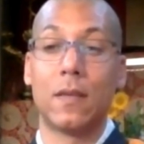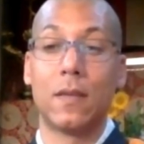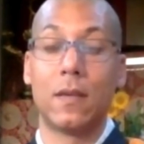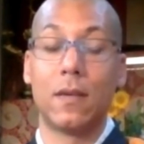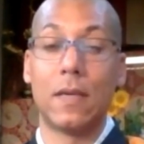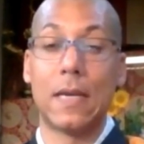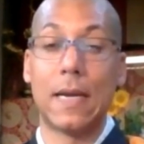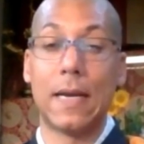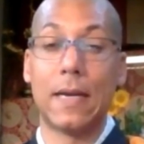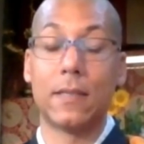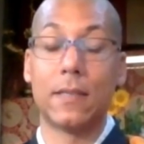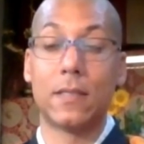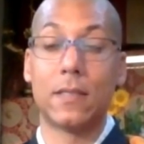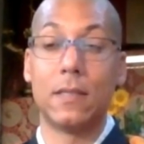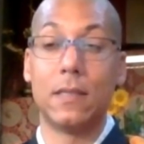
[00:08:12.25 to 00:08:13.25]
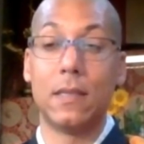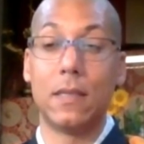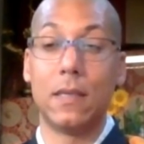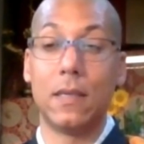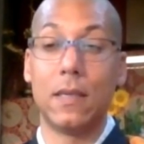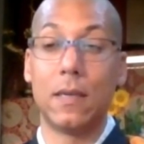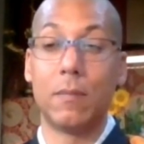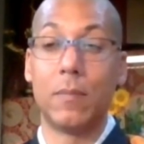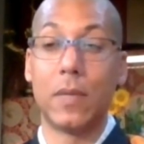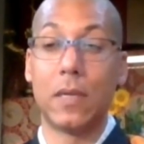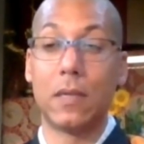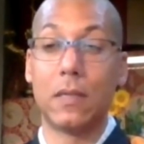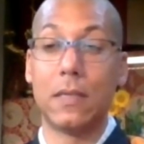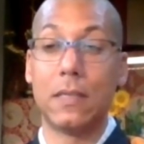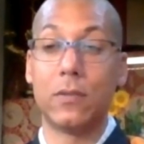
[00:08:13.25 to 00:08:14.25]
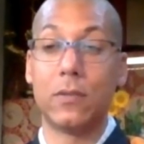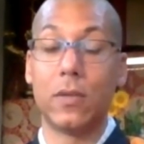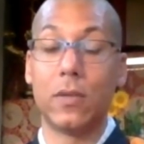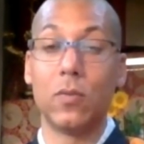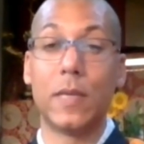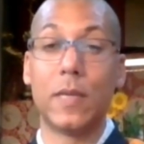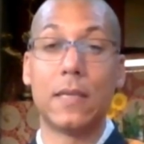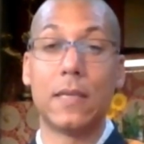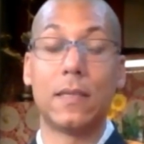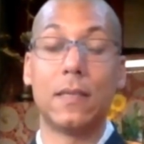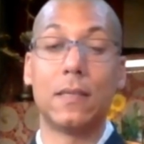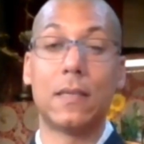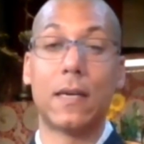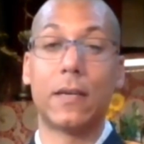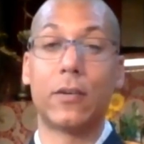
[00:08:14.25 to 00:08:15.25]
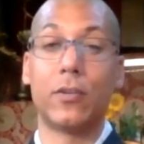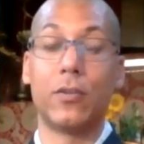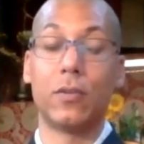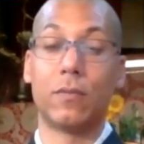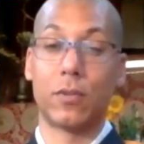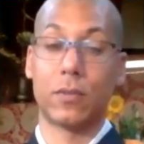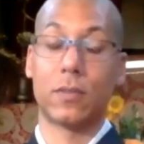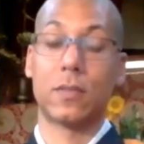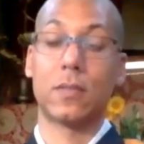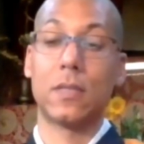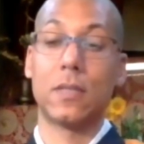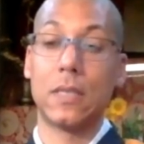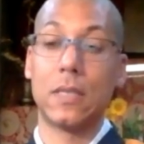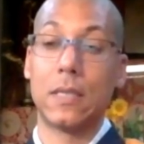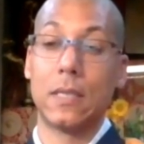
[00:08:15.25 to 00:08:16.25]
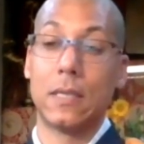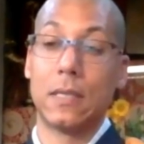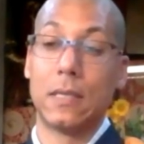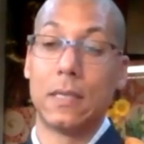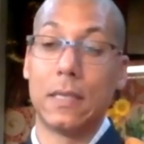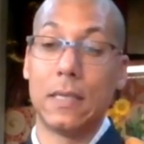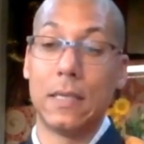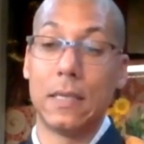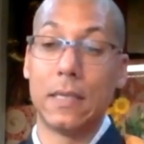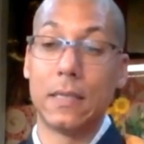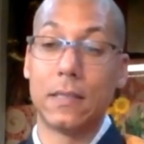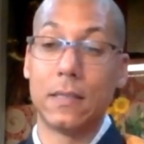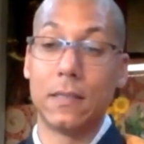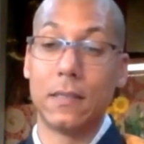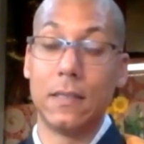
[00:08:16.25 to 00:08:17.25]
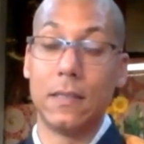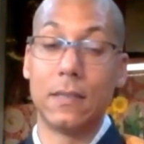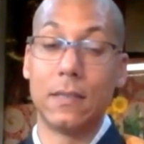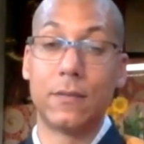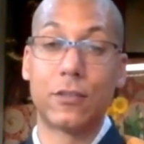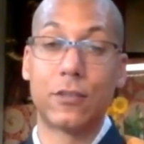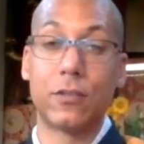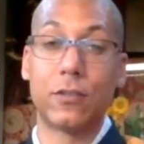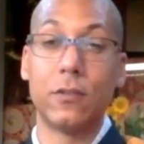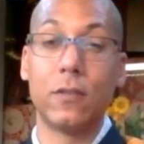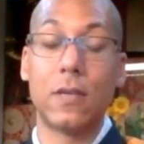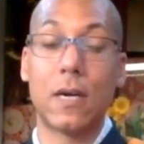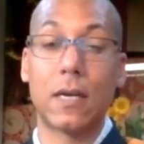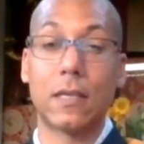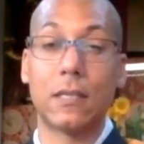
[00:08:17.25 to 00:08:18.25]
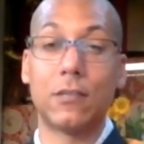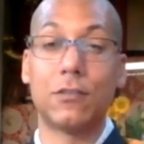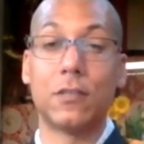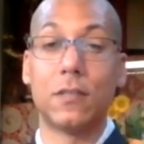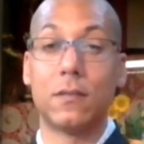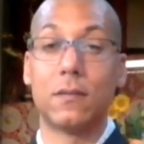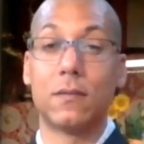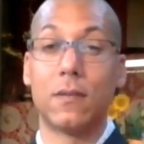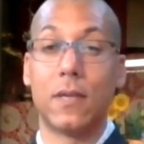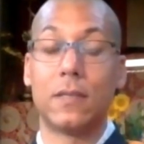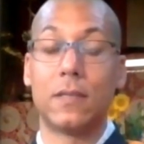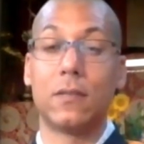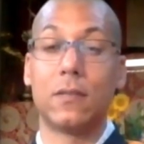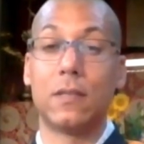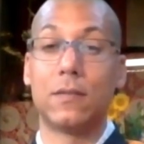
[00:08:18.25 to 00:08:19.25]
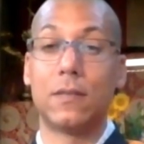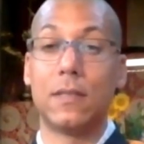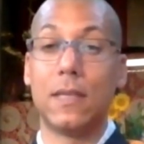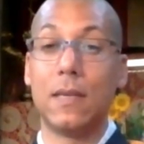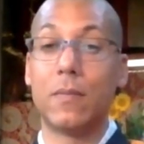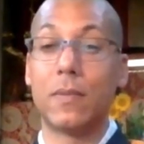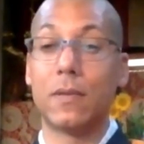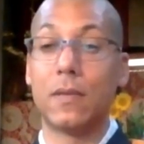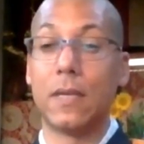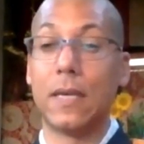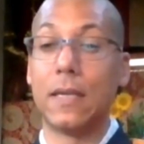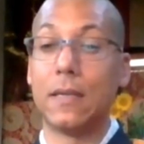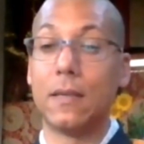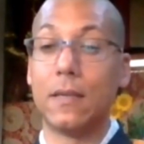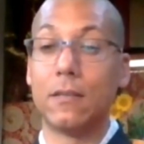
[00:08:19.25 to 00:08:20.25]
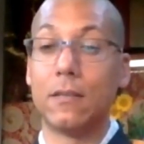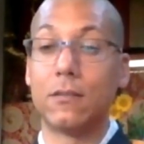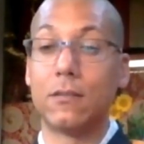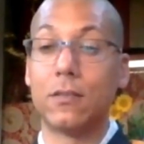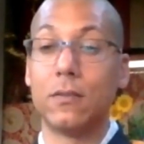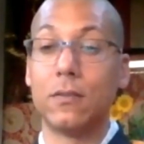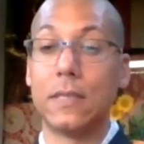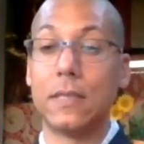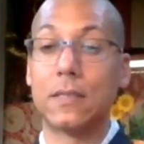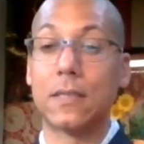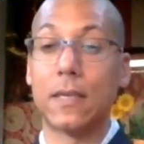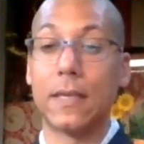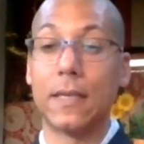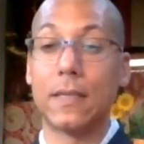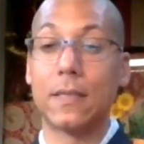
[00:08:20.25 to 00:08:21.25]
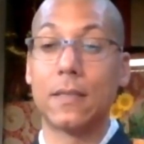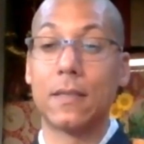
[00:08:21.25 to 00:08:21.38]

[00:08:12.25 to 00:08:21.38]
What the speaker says: It has the ability to illuminate the entire universe. It gives true cognition, right? So it gives deep and true insight.